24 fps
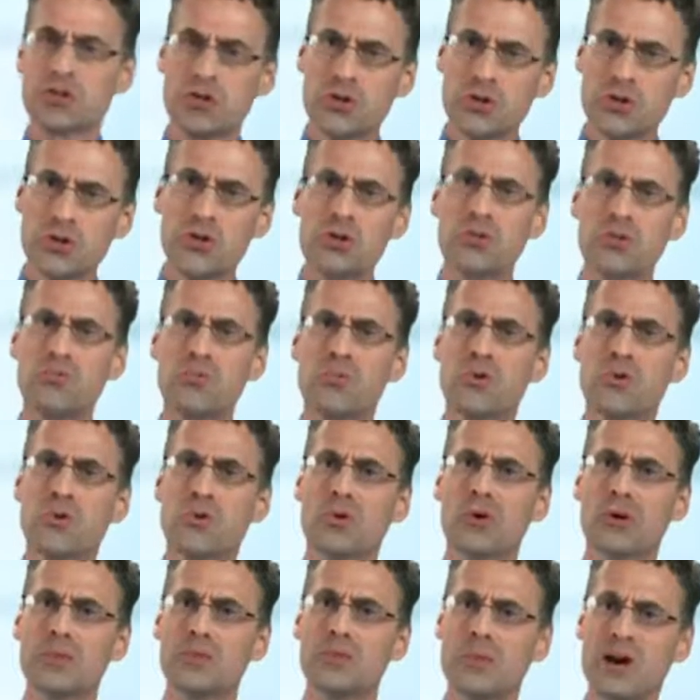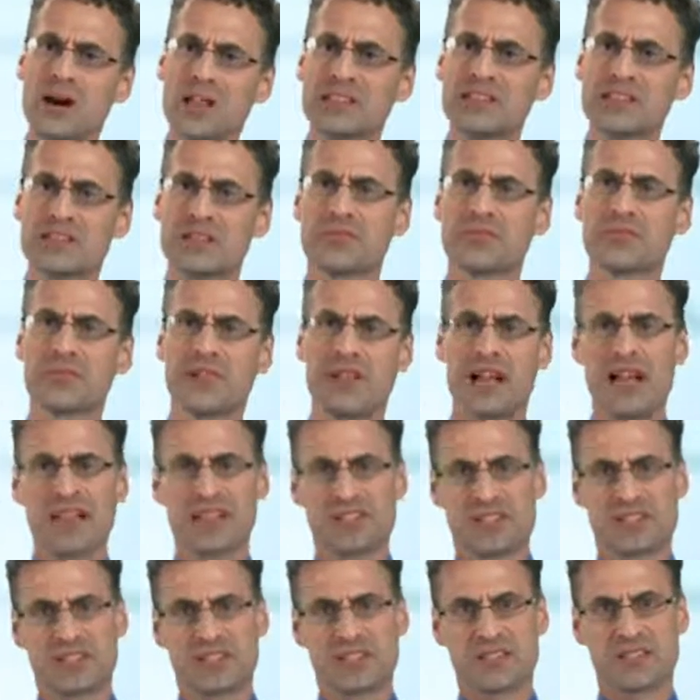2 more months of
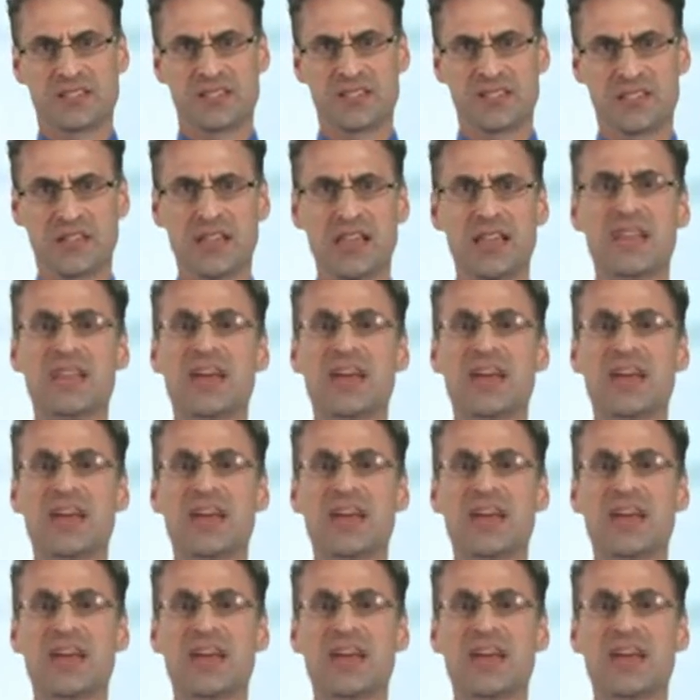classes